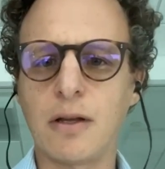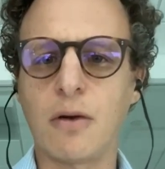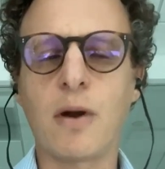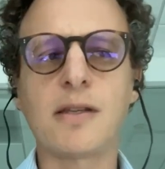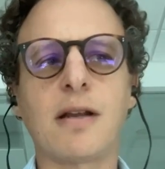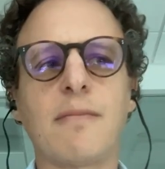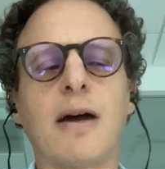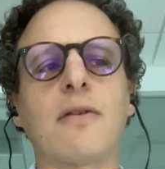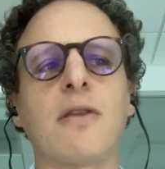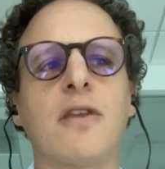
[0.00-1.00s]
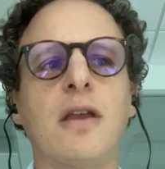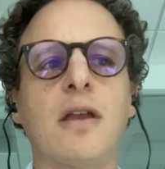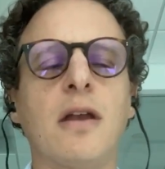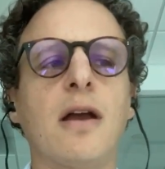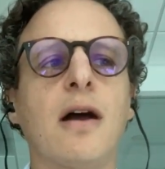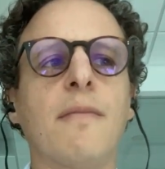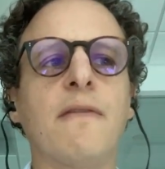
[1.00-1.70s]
You know, what is it about the um,